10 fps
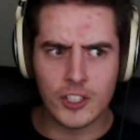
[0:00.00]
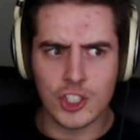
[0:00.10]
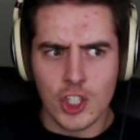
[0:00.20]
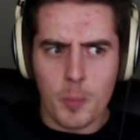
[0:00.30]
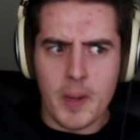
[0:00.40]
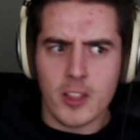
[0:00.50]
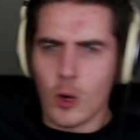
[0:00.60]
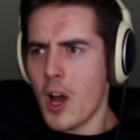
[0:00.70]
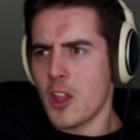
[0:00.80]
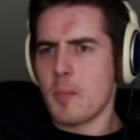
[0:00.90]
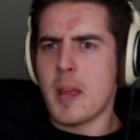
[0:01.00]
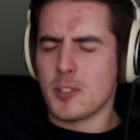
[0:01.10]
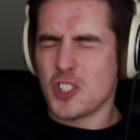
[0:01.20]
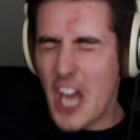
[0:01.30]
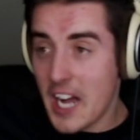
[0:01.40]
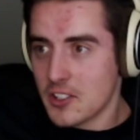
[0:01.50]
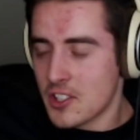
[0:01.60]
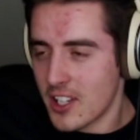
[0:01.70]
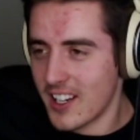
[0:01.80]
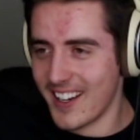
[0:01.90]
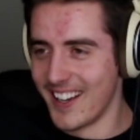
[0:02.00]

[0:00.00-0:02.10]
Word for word: for snooping through other people's channels.